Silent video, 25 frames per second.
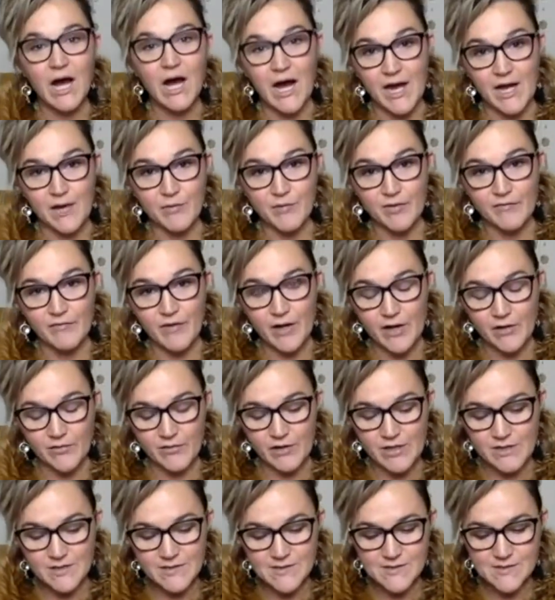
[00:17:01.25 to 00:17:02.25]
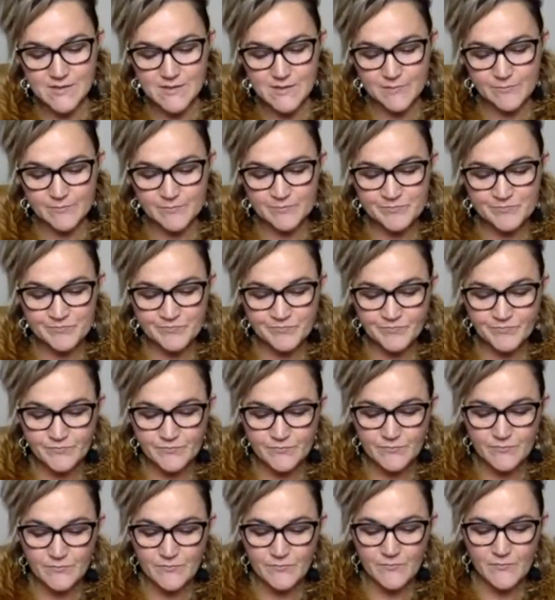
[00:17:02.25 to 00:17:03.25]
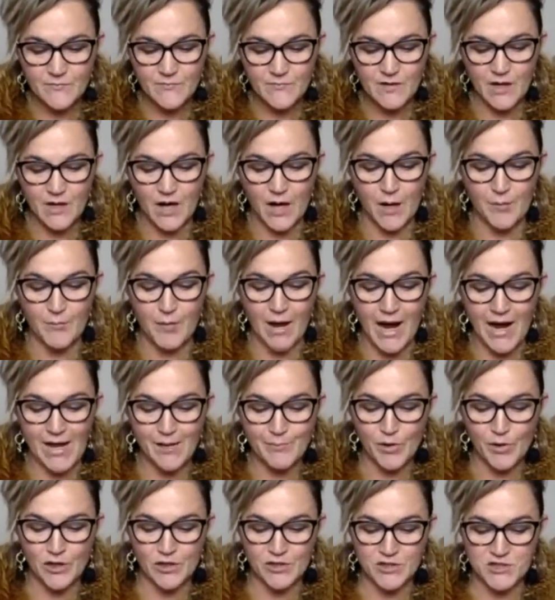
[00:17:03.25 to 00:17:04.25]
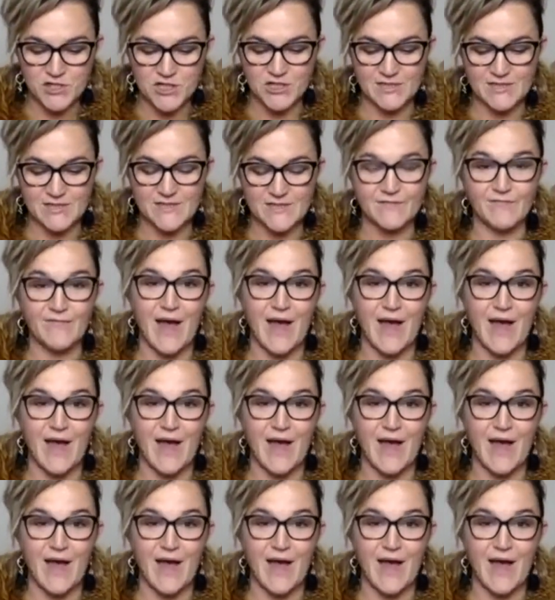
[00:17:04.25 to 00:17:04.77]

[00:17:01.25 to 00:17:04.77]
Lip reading: I am a virus. I purchase